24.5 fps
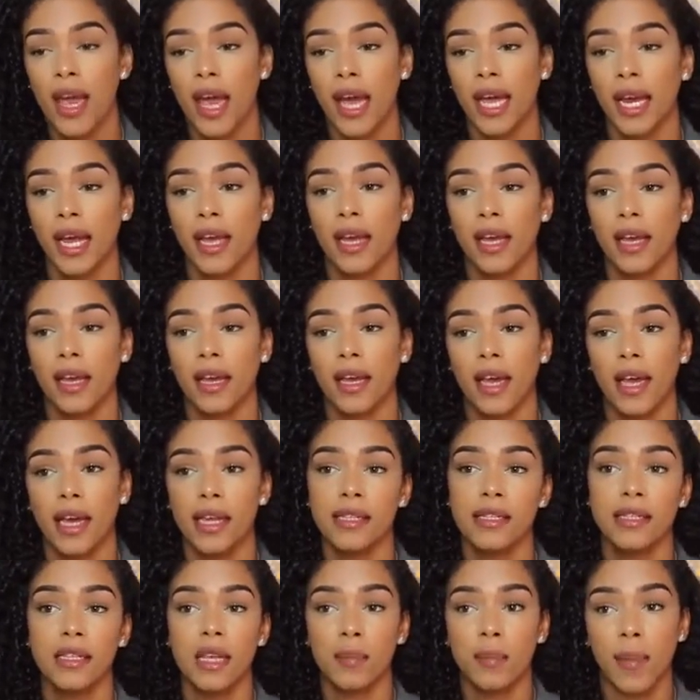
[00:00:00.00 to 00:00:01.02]
and I
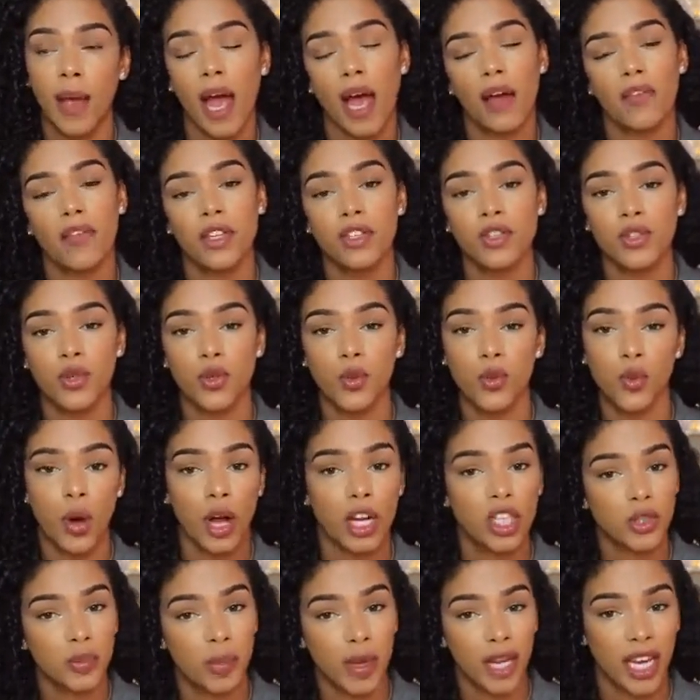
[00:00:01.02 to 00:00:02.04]
end up having to
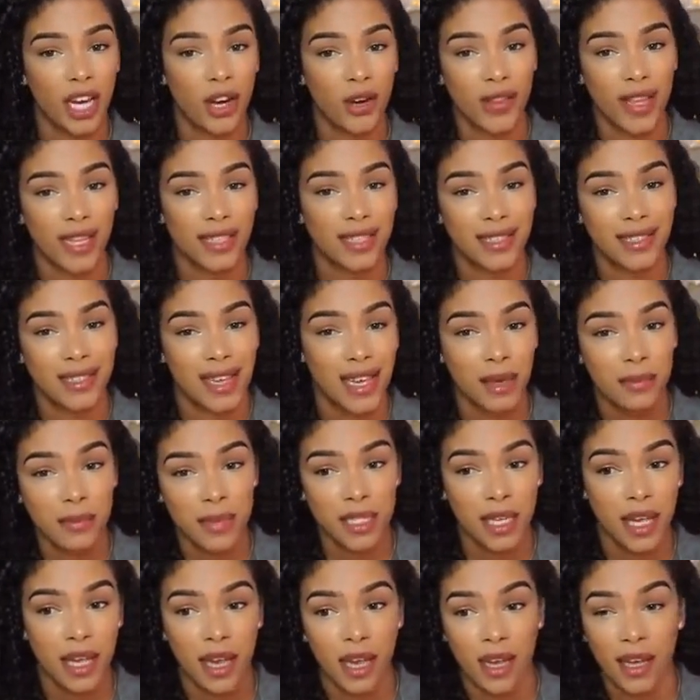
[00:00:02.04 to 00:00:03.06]
wash my hair that
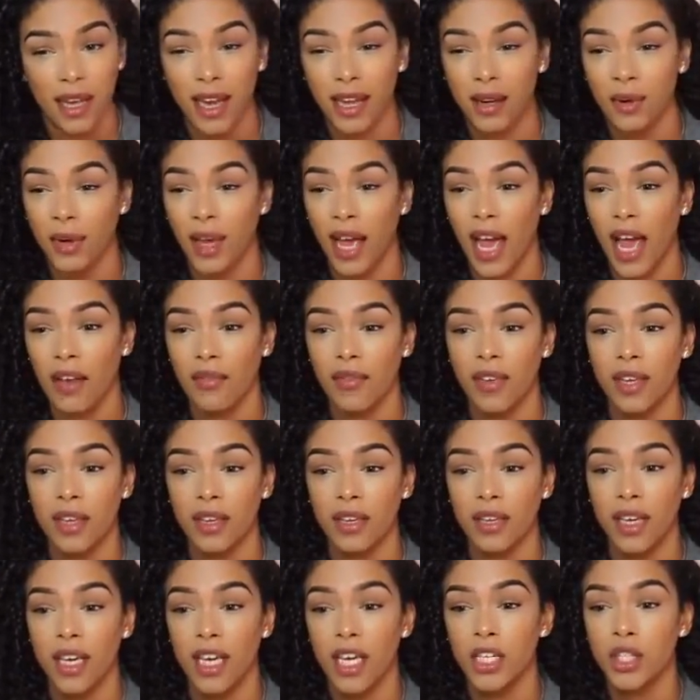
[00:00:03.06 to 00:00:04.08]
same day and
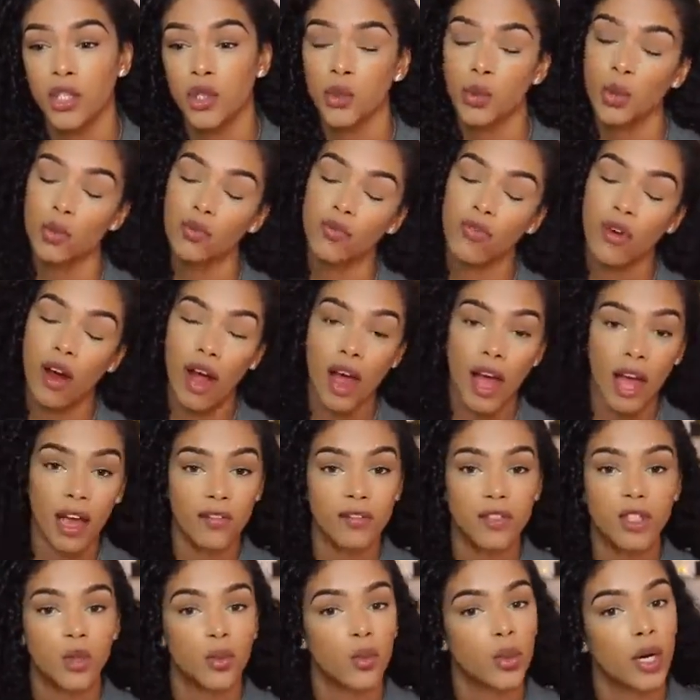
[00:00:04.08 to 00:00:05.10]
having to
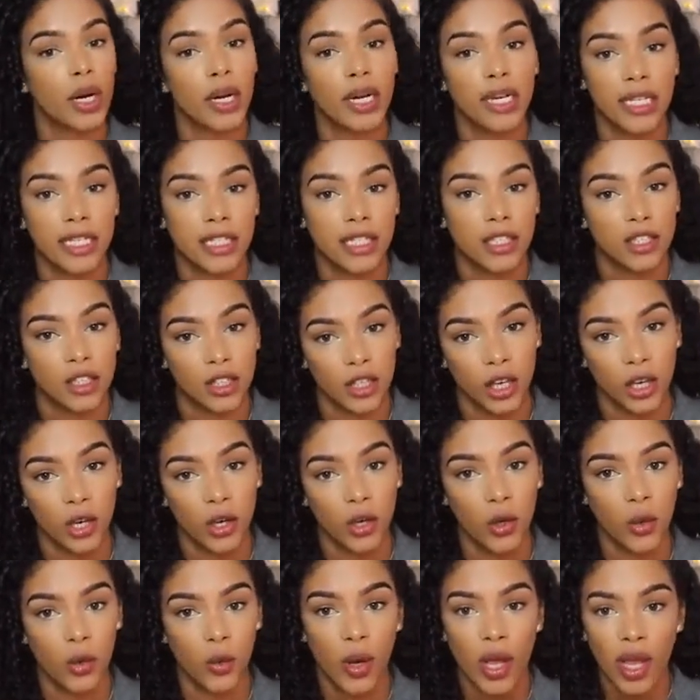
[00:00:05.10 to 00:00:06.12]
arrive to where I need to
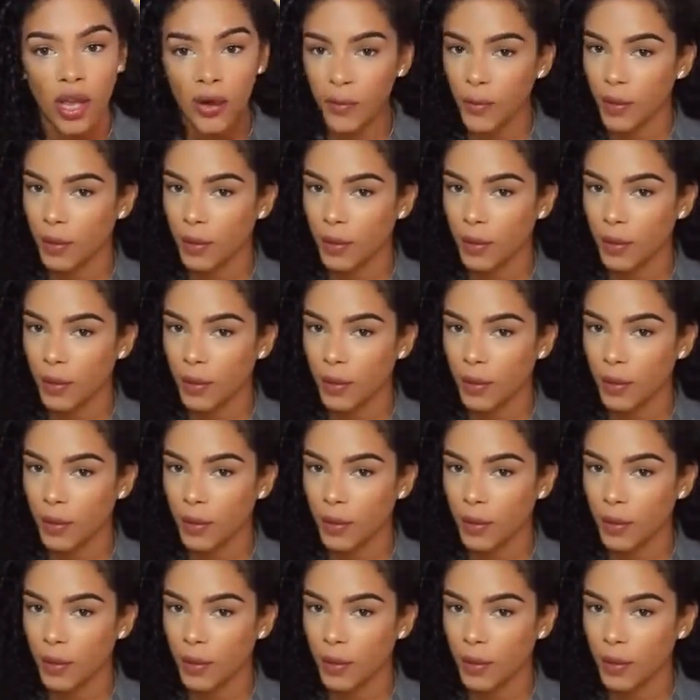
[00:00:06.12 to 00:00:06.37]
go